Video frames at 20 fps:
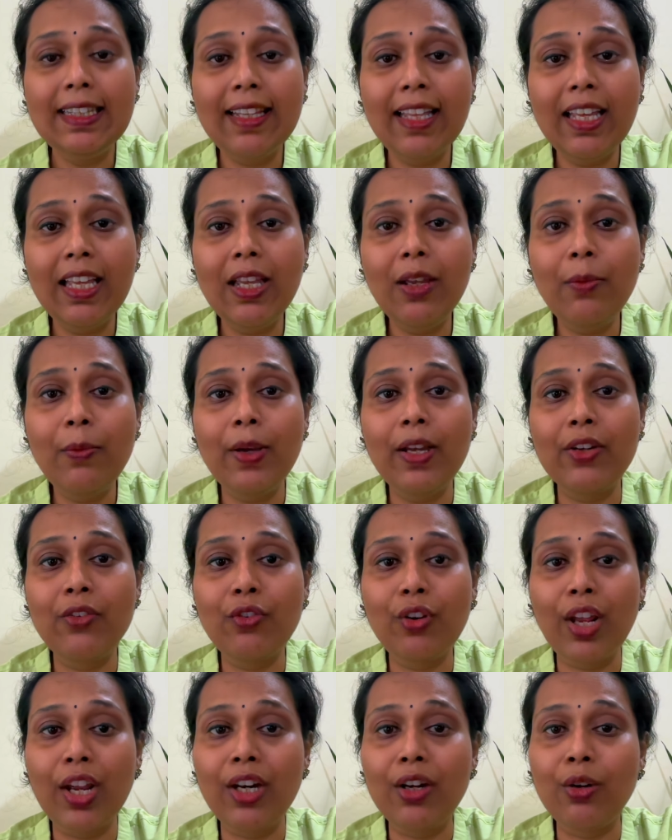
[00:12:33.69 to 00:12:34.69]
they were
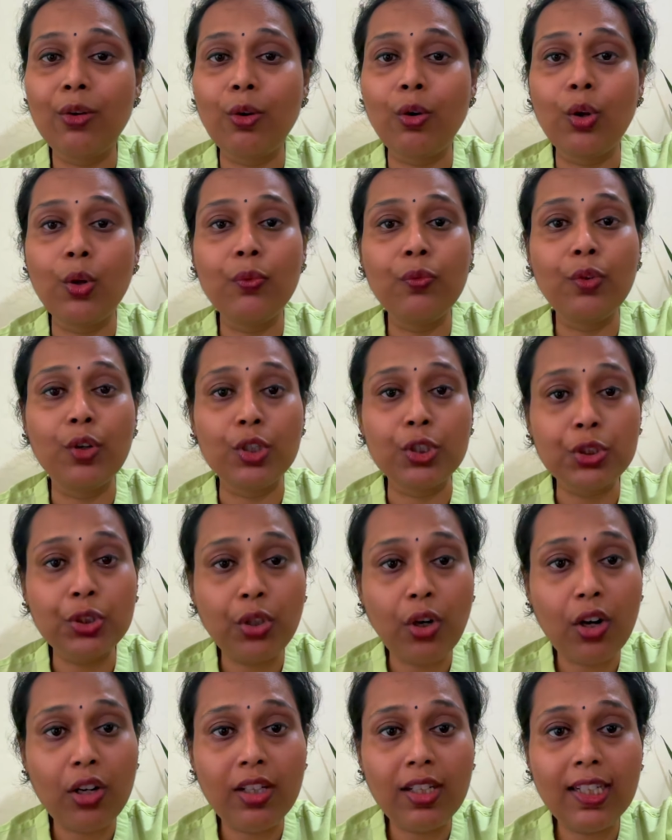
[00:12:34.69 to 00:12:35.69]
trying to look for
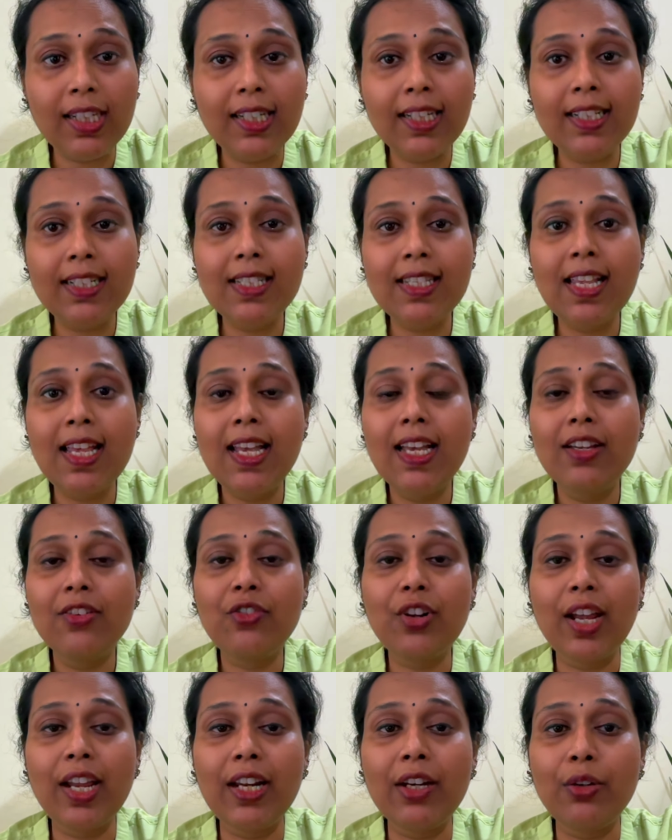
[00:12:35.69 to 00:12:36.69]
shortcuts,
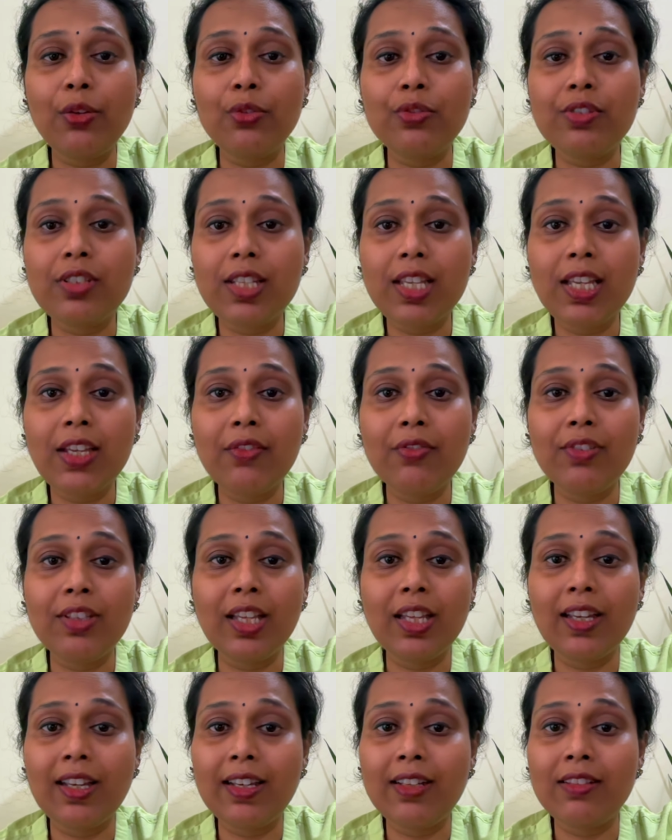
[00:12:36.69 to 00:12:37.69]
trying to see if
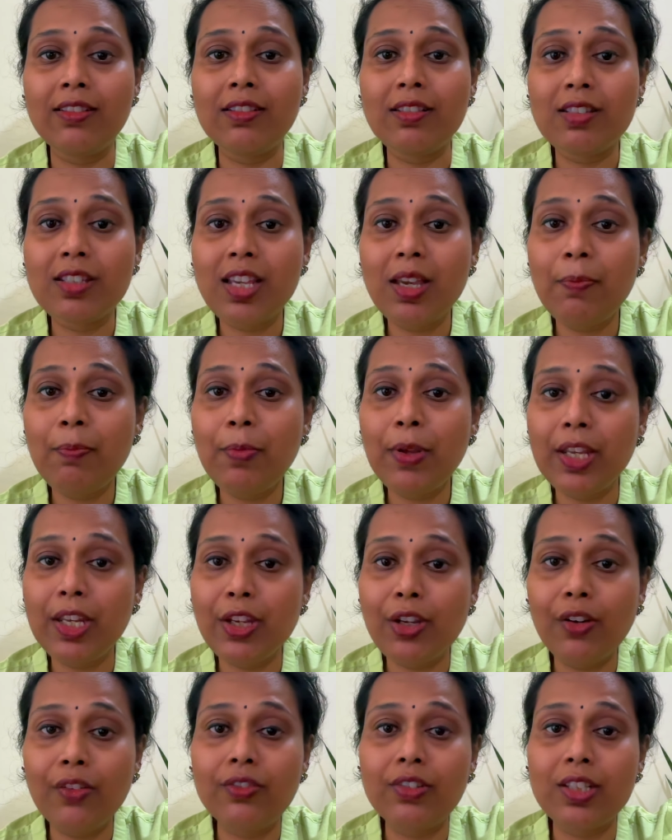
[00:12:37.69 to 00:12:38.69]
they can skip
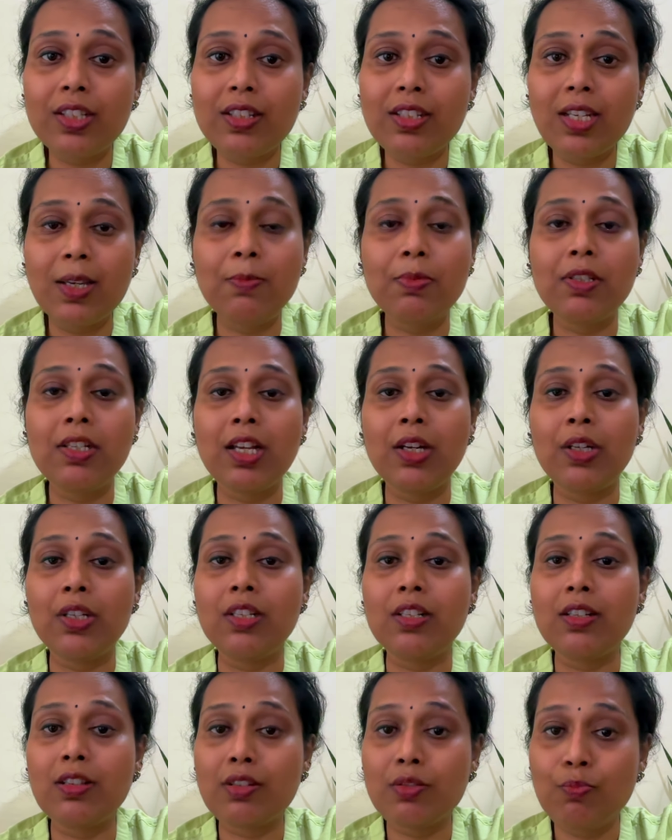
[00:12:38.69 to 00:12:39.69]
any of the steps that
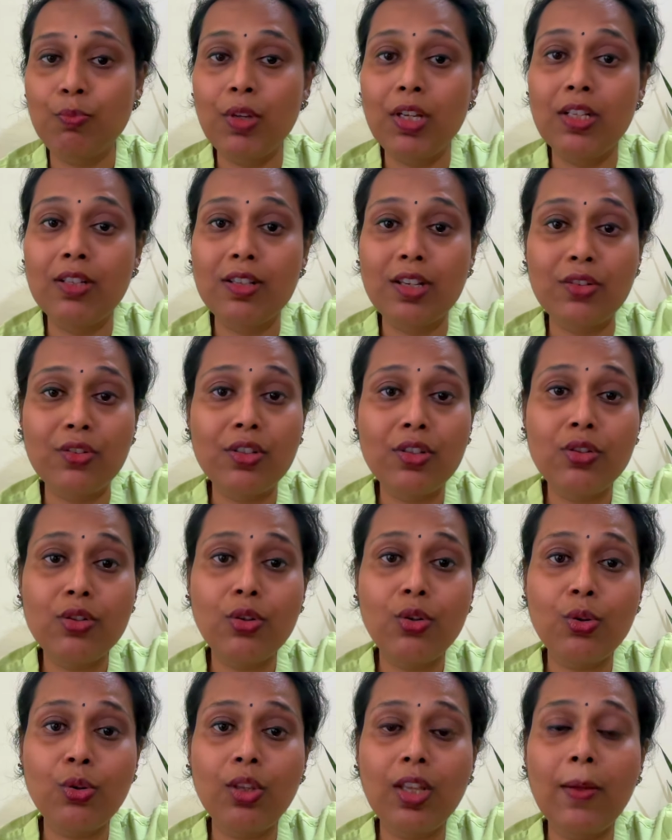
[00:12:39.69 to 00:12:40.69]
has been
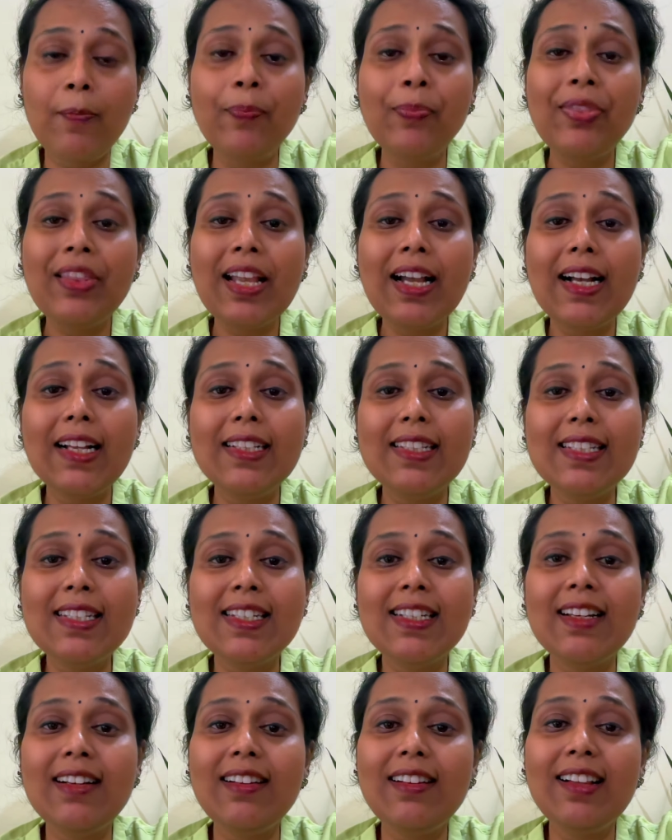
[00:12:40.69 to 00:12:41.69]
suggested to them, and
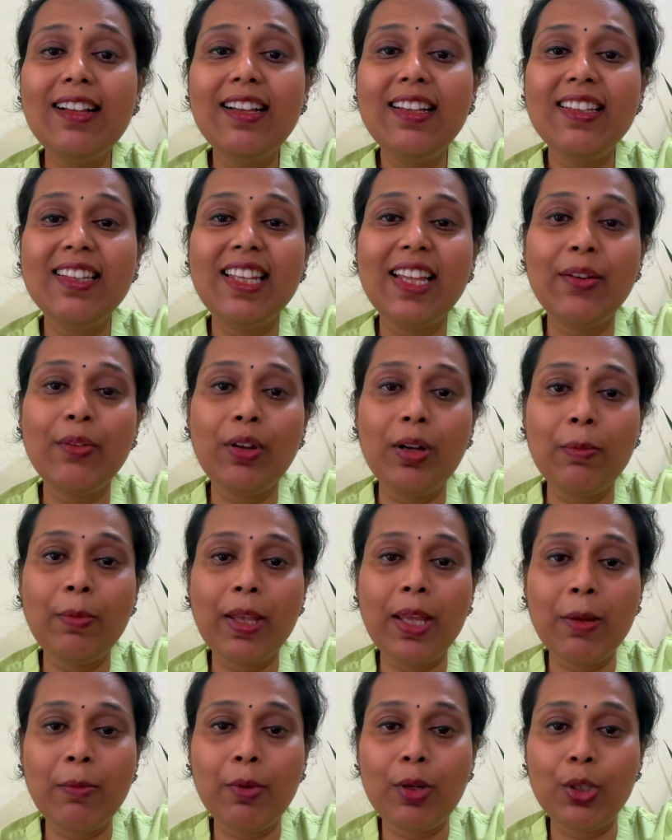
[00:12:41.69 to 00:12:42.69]
still they will
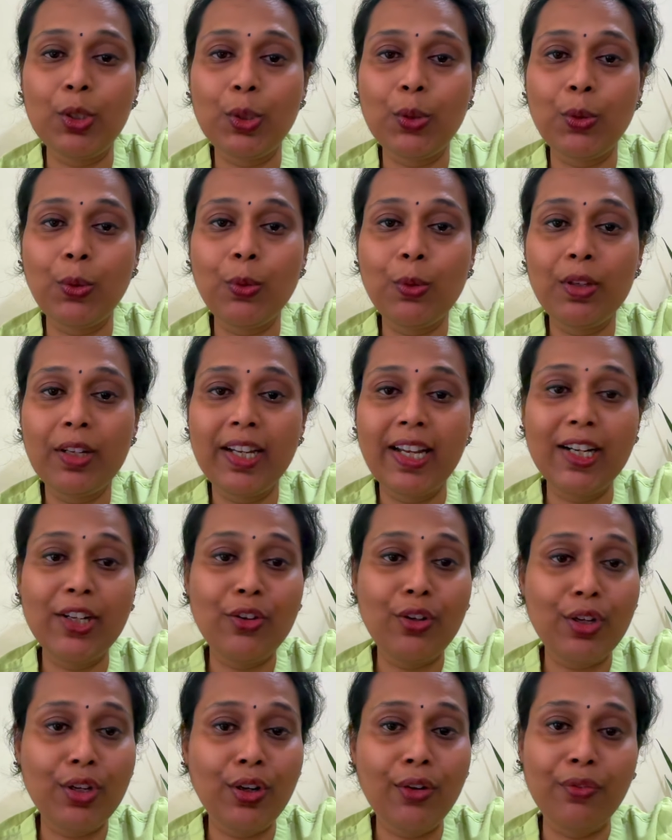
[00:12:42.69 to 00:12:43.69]
be able to
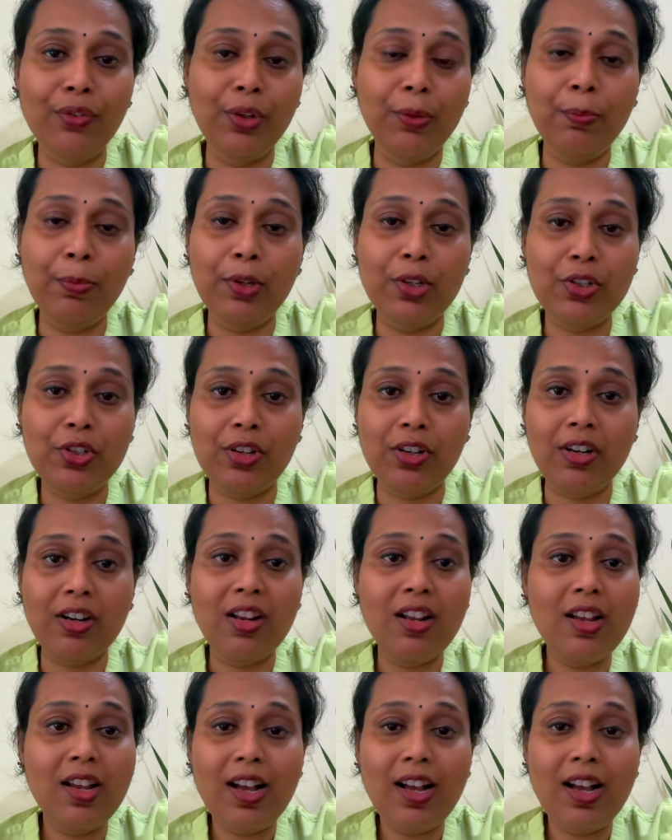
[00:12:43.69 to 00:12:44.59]
get rid of depression.